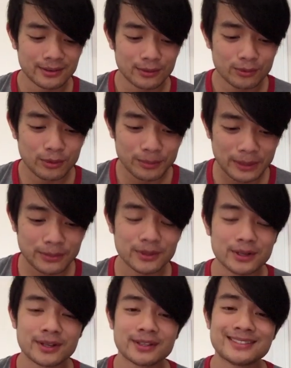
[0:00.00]

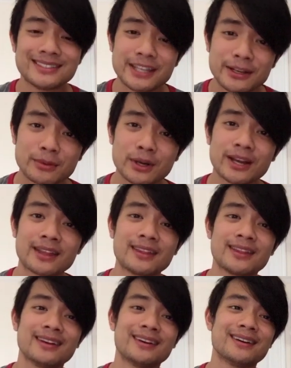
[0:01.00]
remember to take a breath.
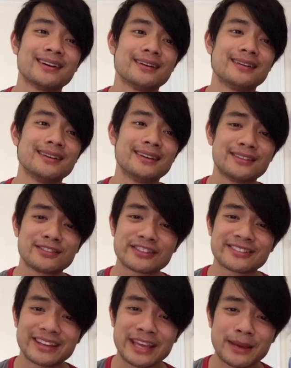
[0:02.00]
It is
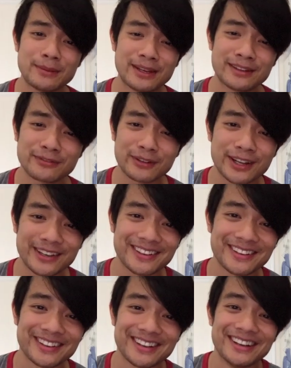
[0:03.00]
just a game. It is fun.
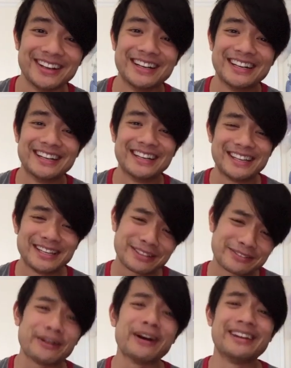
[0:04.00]
It is
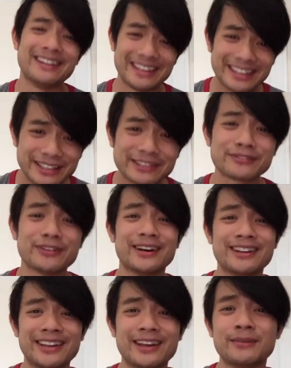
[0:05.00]
fun. It is
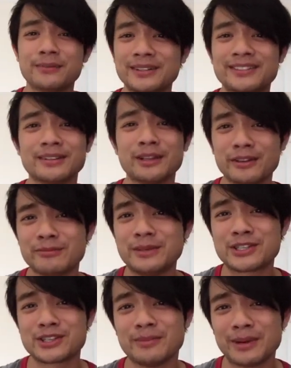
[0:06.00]
fun. And we still love
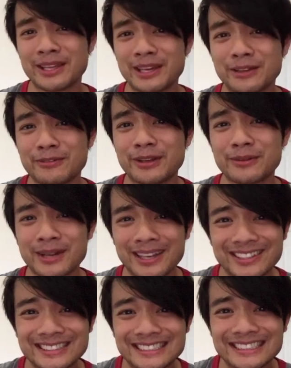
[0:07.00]
Misha by the end of it,
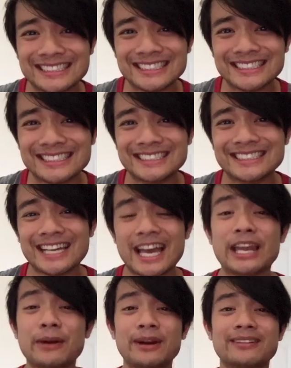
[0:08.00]
right?
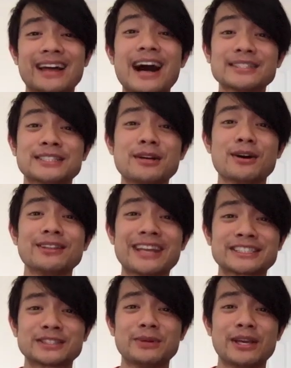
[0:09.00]
Anyways, I'll see you all
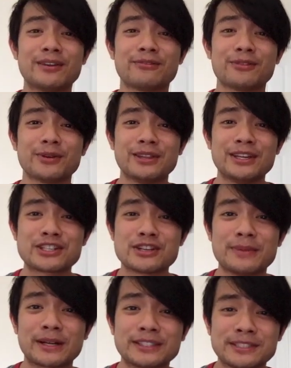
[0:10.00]
next week for the Asian
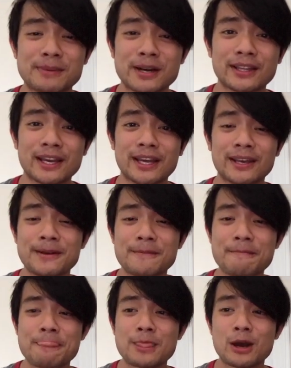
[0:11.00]
American Spotlight.
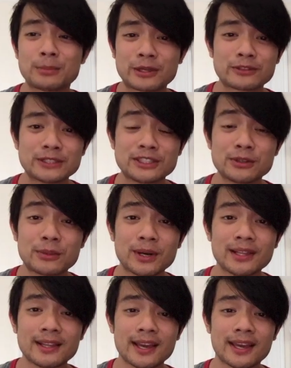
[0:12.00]
Hope everyone's doing
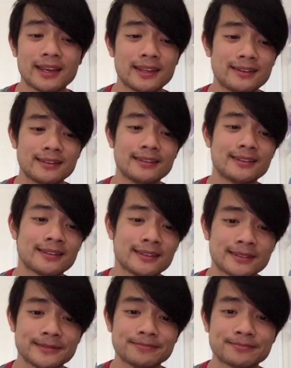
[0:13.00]
well and
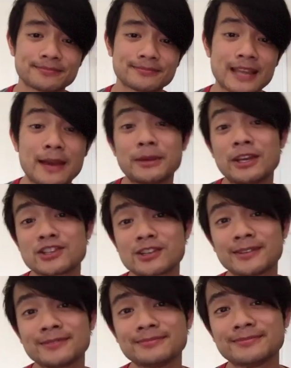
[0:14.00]
happy gishing.
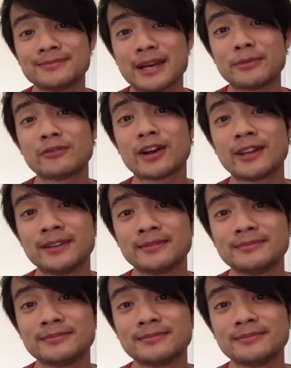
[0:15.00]
Happy Friday.